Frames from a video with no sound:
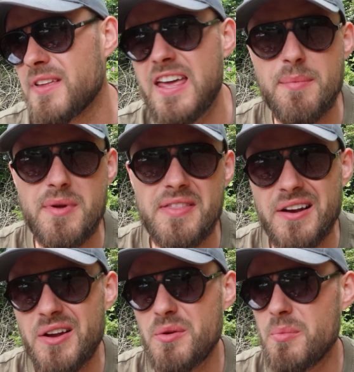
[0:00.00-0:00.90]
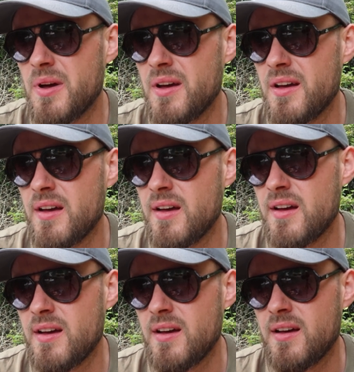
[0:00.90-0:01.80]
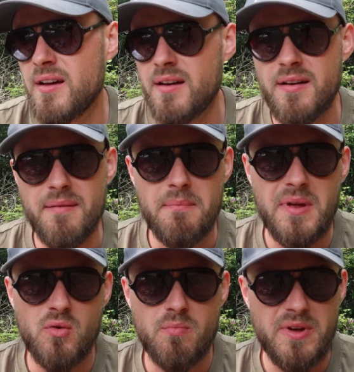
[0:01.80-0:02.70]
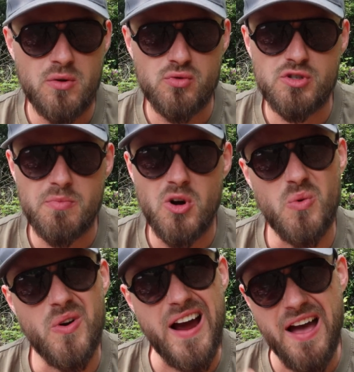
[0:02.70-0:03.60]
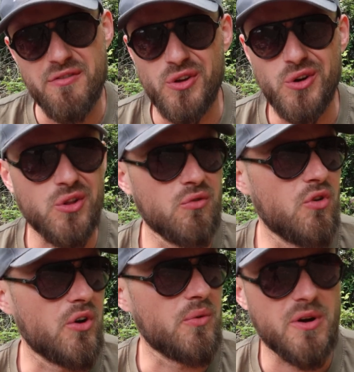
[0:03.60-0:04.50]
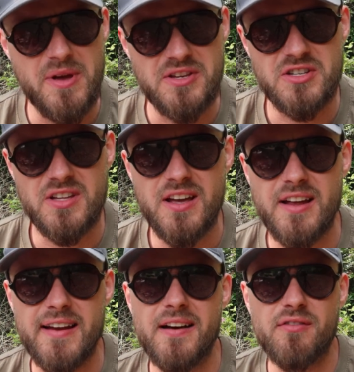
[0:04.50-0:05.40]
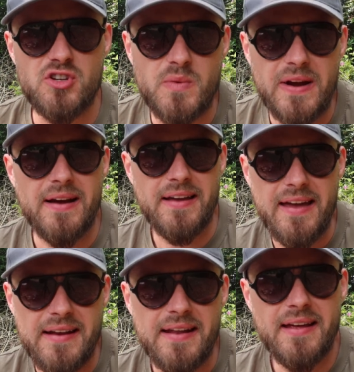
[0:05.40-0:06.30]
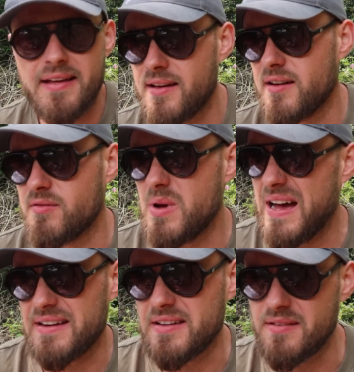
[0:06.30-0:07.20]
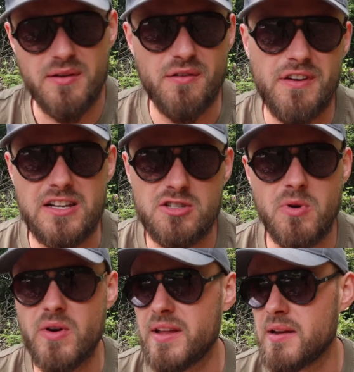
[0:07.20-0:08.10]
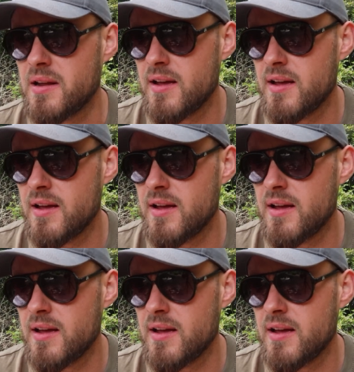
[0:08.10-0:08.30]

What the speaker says: keeping in the loop. Middle spot where I haven't got the rod, where I mentioned earlier, I've just went out again. I've added the flat spot in,